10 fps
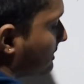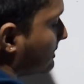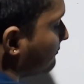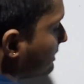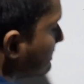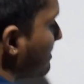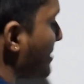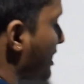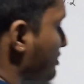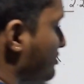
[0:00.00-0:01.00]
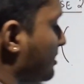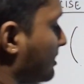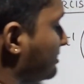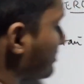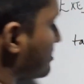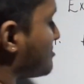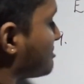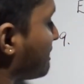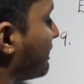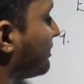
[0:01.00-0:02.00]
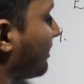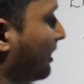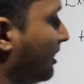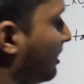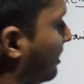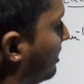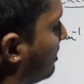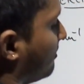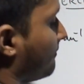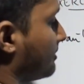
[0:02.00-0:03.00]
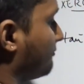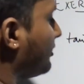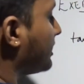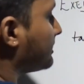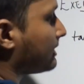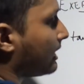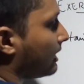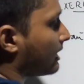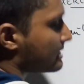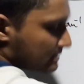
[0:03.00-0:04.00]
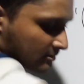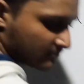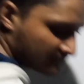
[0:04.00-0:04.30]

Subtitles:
inverse with some extra terms like a, from where that a has